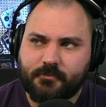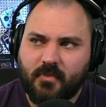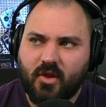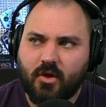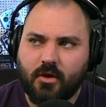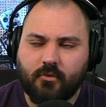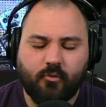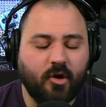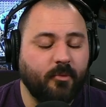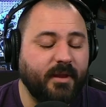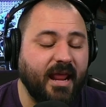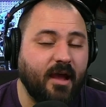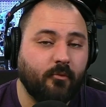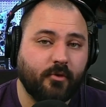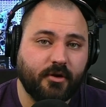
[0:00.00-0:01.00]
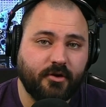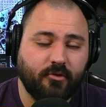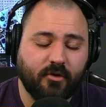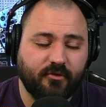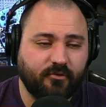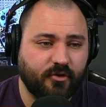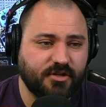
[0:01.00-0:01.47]
and Roman Atwood, who
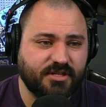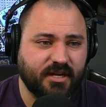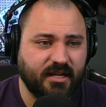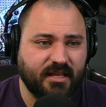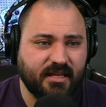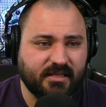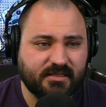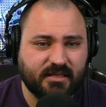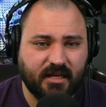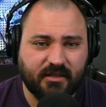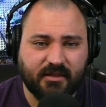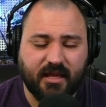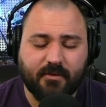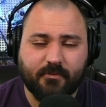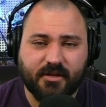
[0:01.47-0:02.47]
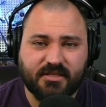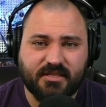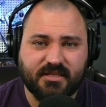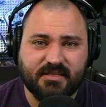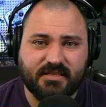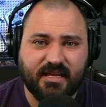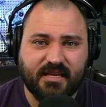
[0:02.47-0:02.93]
unfortunately isn't online much
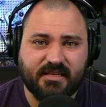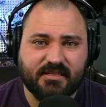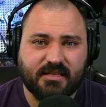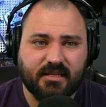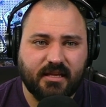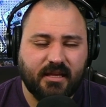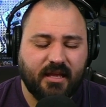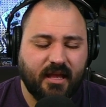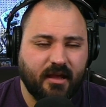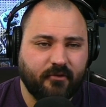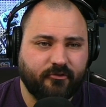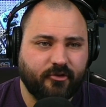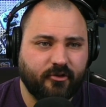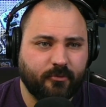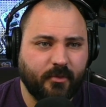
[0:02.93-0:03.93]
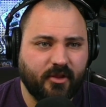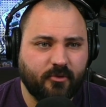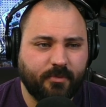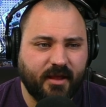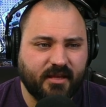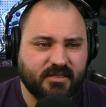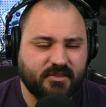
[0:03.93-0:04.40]
these days after his mother
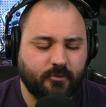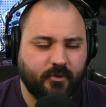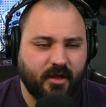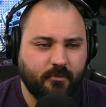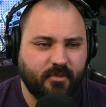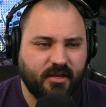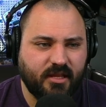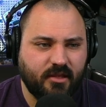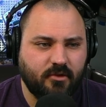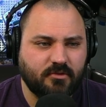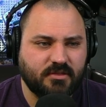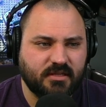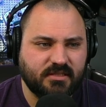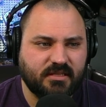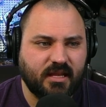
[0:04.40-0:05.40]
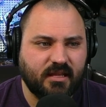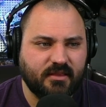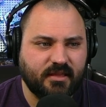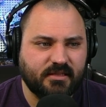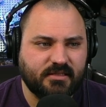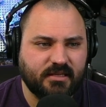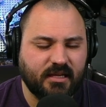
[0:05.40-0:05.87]
passed away, but he used to say
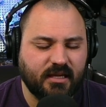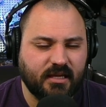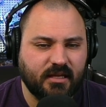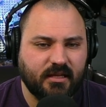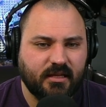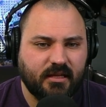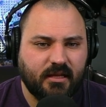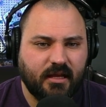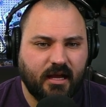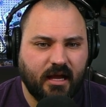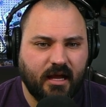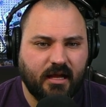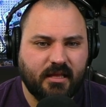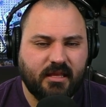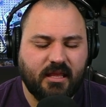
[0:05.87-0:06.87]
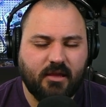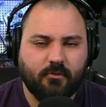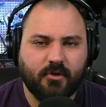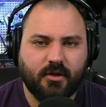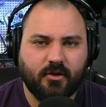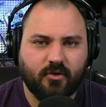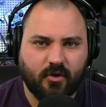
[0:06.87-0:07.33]
that uh, uh, he
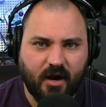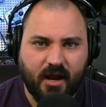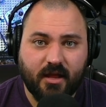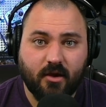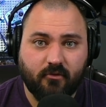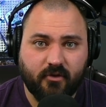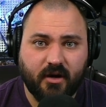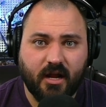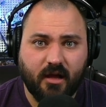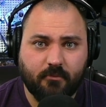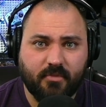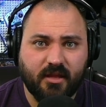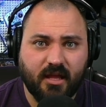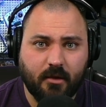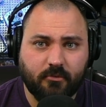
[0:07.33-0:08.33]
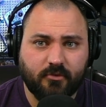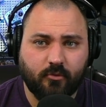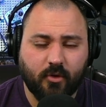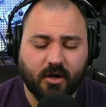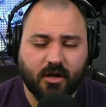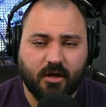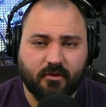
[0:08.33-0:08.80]
would cry over not being able to
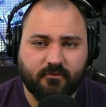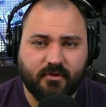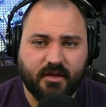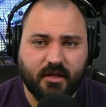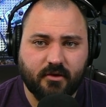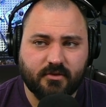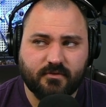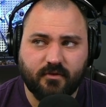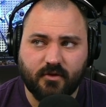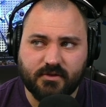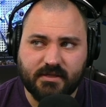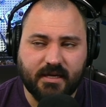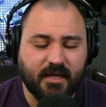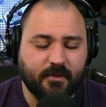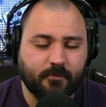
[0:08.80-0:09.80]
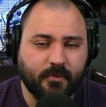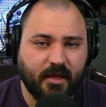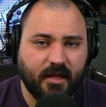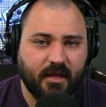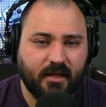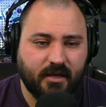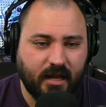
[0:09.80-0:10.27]
work on videos full time,
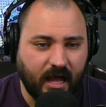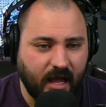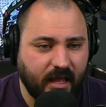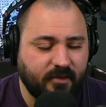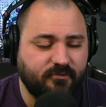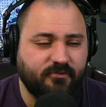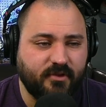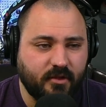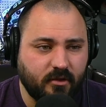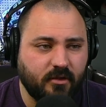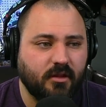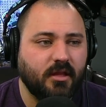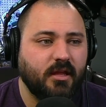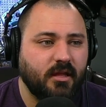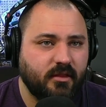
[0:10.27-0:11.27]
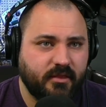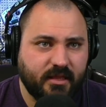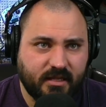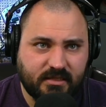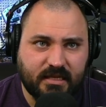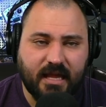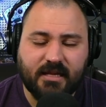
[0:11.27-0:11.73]
and I feel the
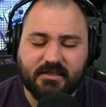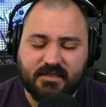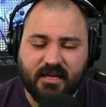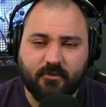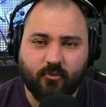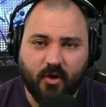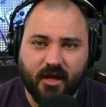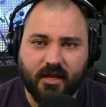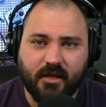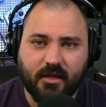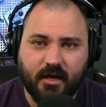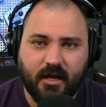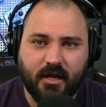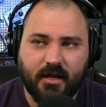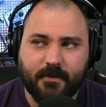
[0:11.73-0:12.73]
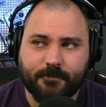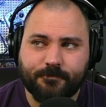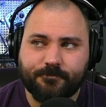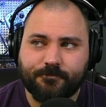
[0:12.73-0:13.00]
exact same way. Um,